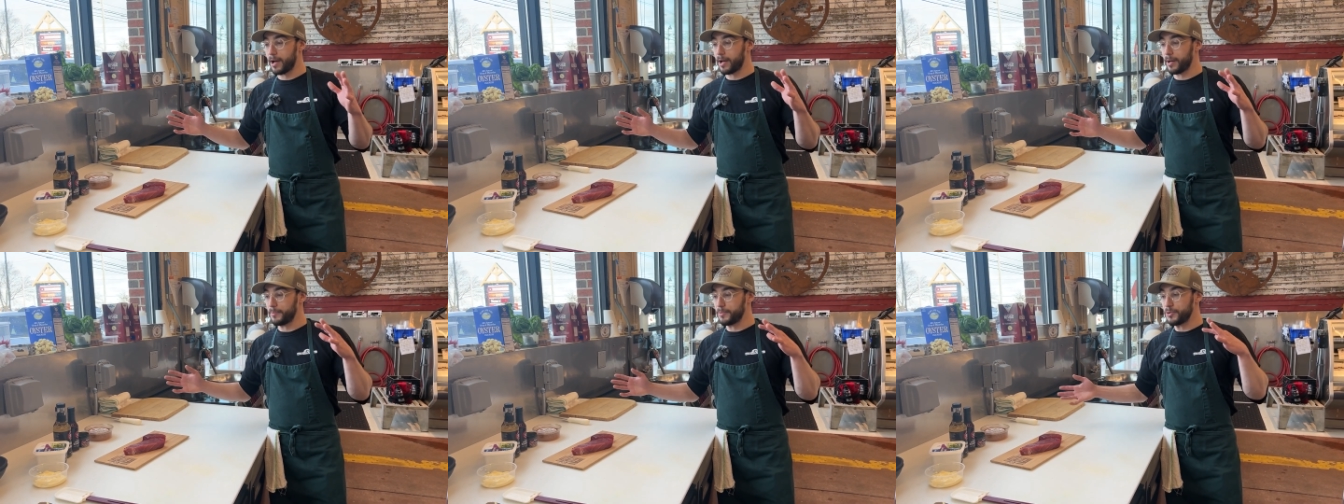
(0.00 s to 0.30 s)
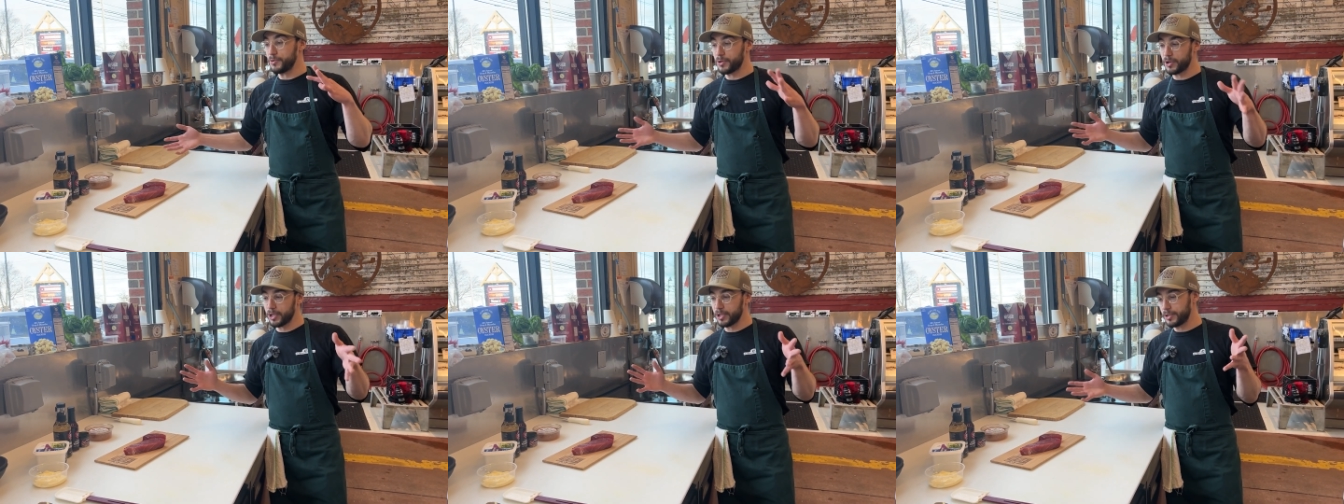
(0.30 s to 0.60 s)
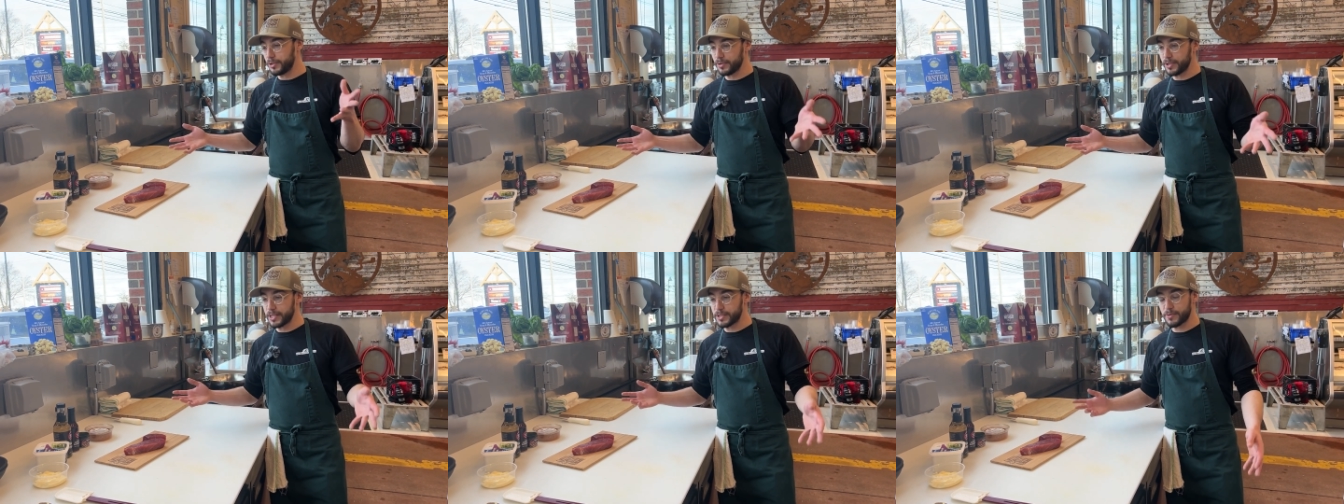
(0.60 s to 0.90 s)
You could
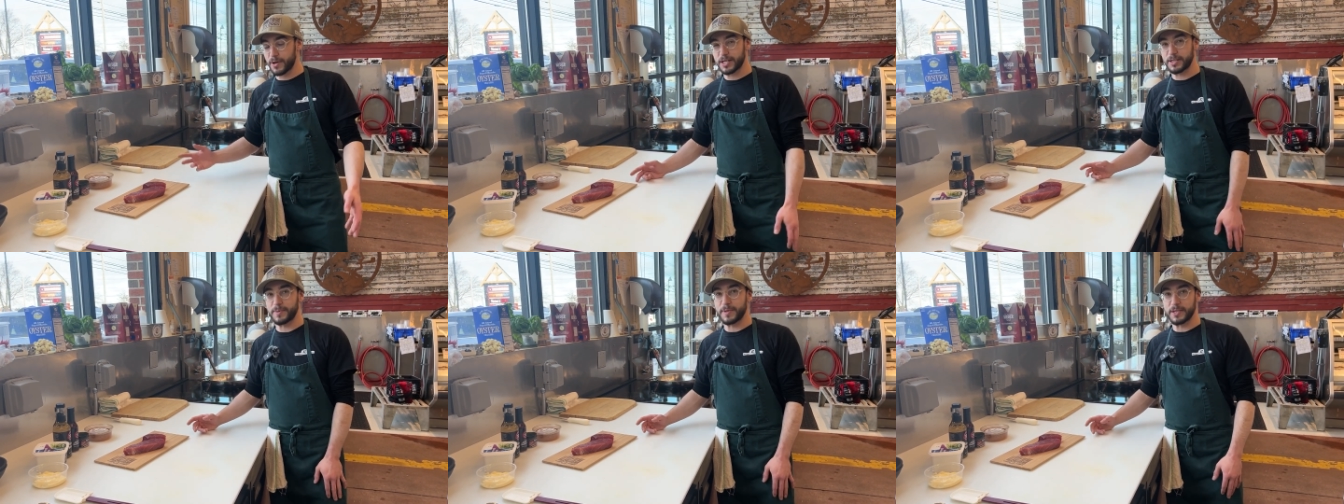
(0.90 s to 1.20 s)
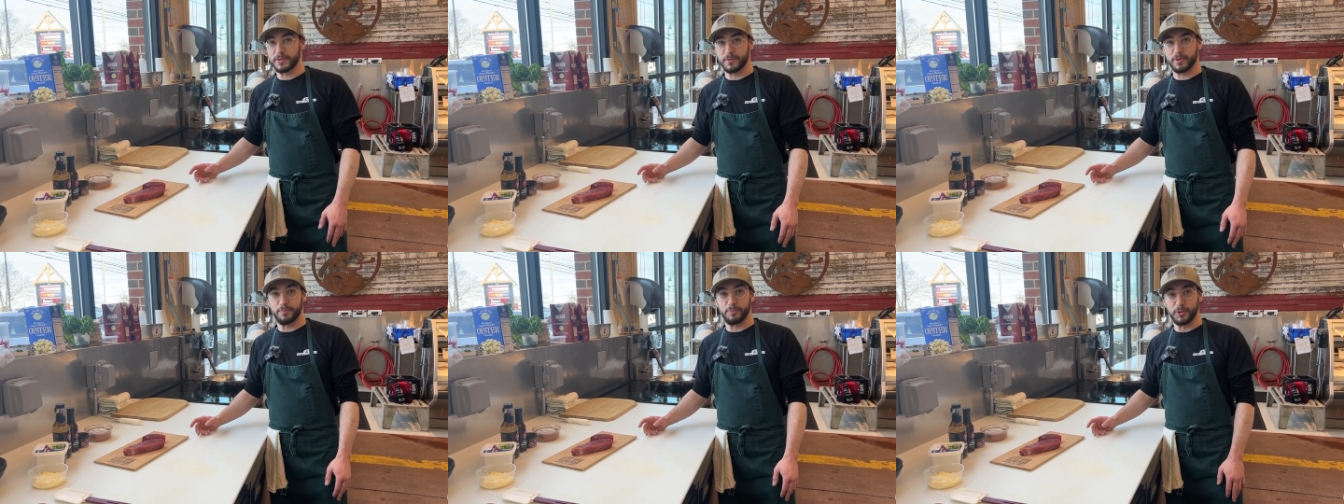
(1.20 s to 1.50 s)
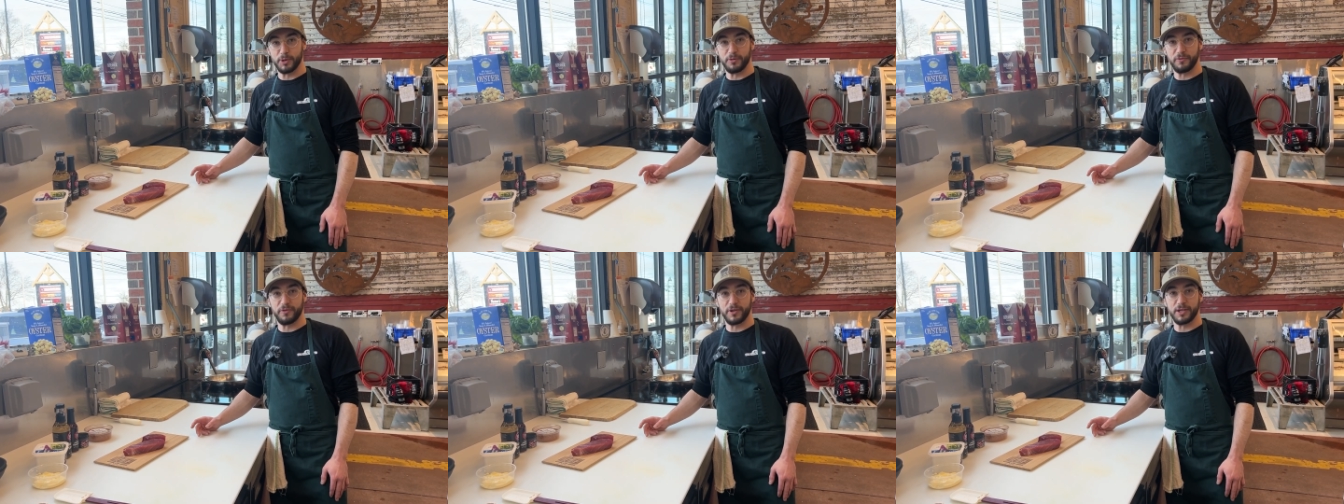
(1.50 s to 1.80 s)
do these recipes with
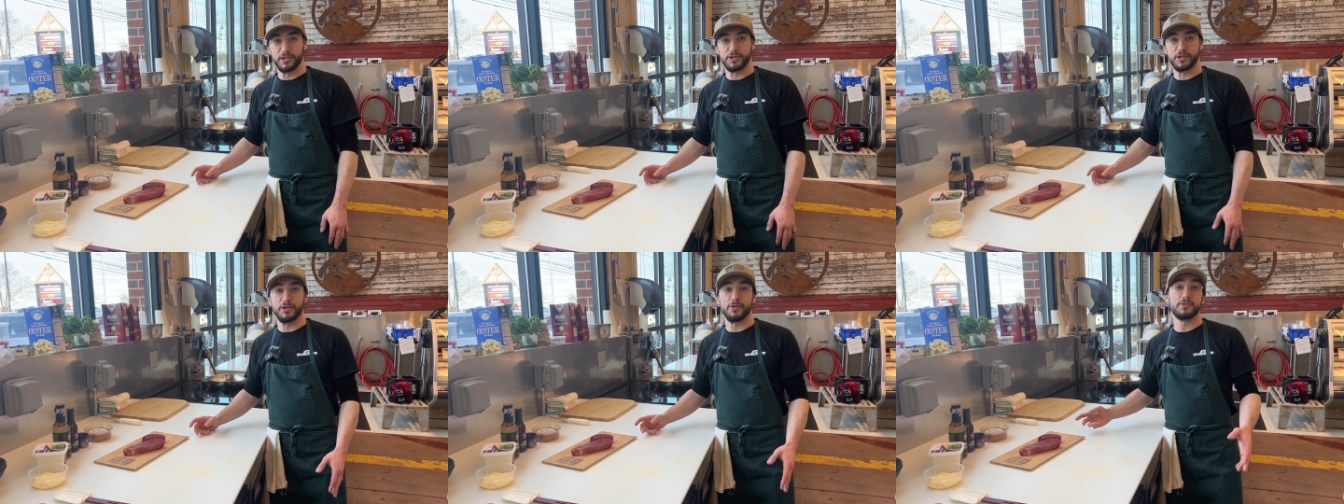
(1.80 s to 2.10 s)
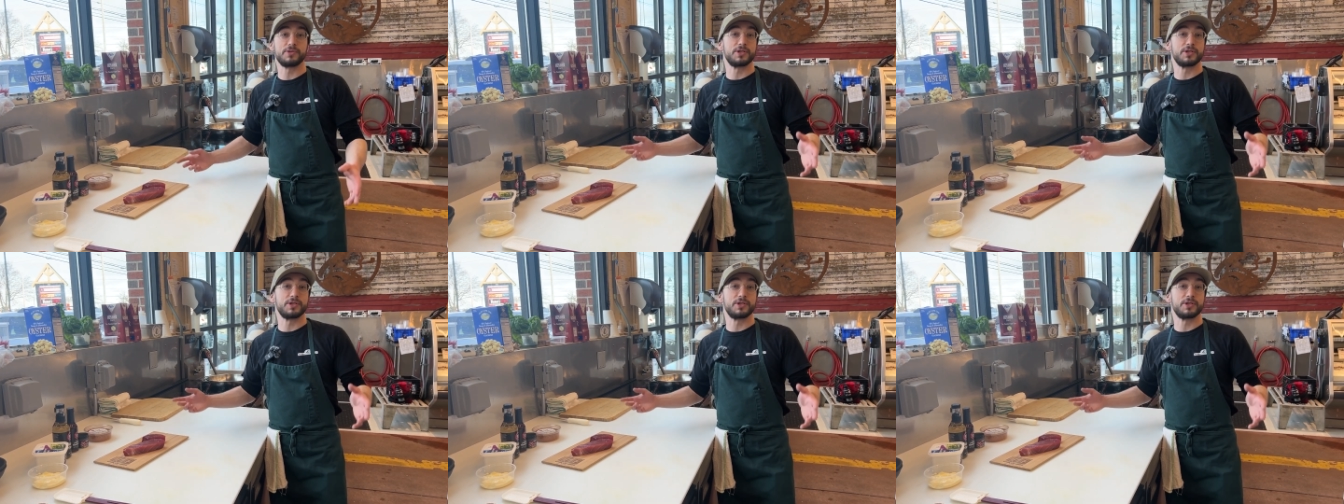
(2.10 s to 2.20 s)
bluefin too,